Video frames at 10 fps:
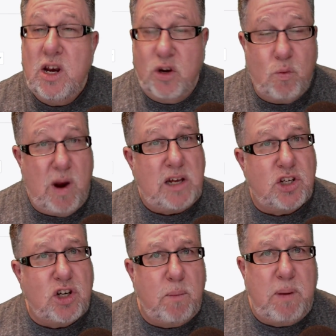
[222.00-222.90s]
to
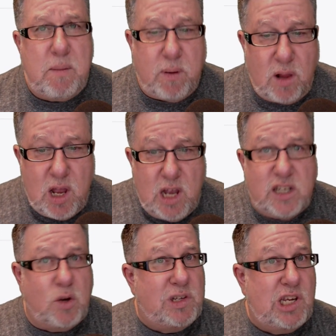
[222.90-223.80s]
register people.
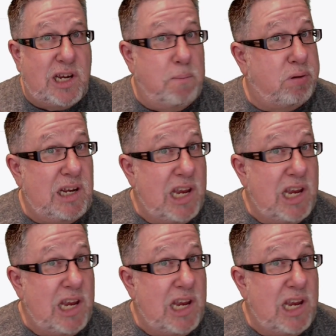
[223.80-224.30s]
So it's a complete